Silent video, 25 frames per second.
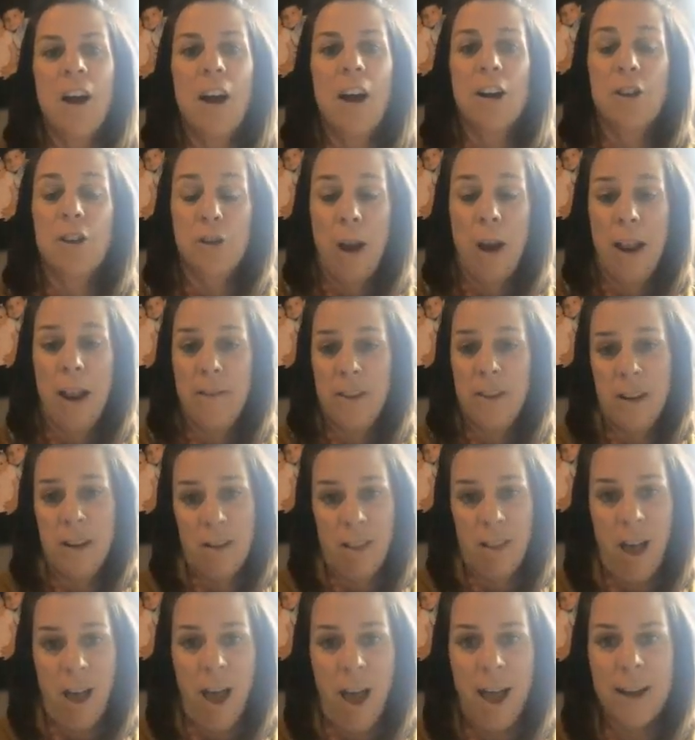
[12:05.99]
are driving
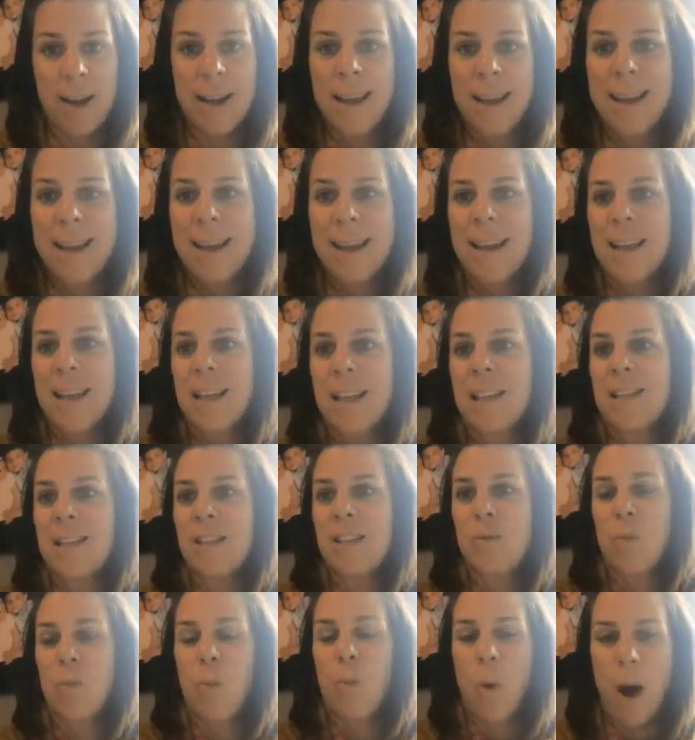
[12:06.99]
a lot
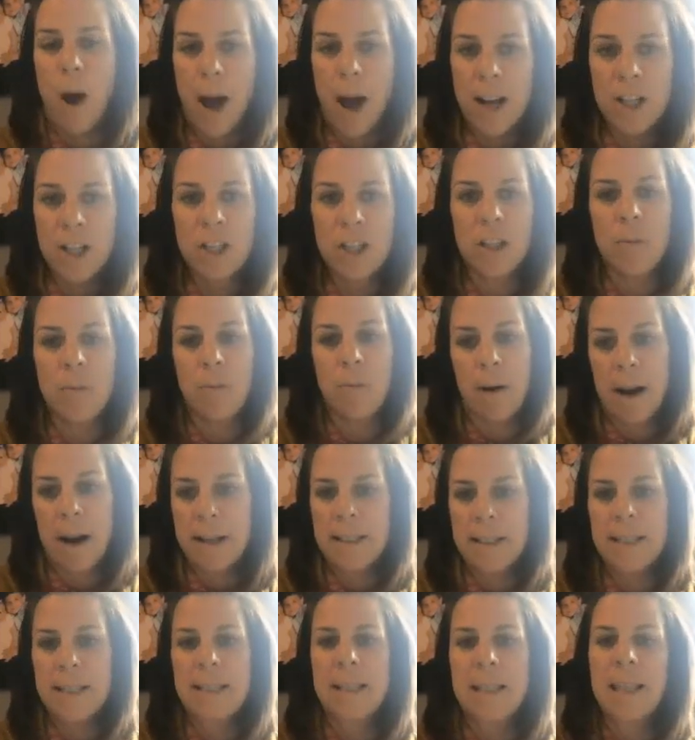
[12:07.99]
is watch the
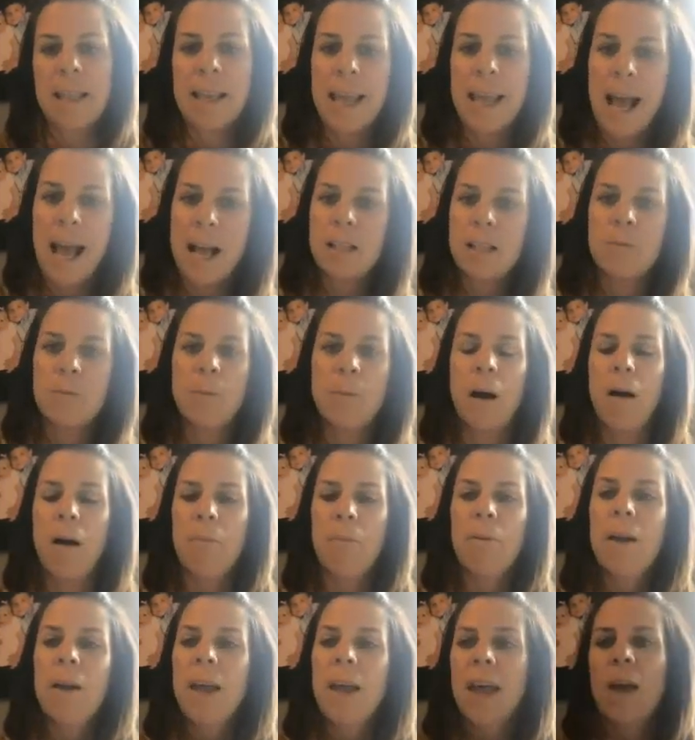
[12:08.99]
prices at the gas
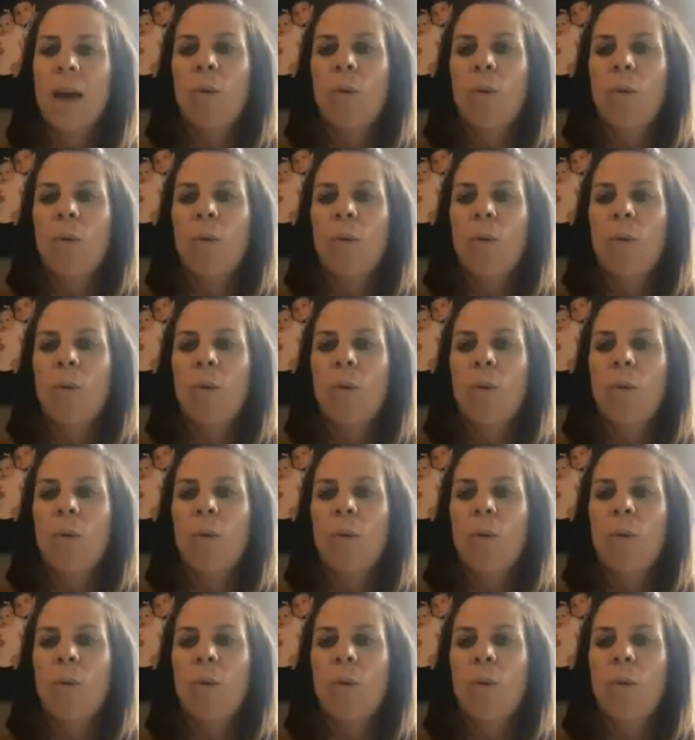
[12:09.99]
pump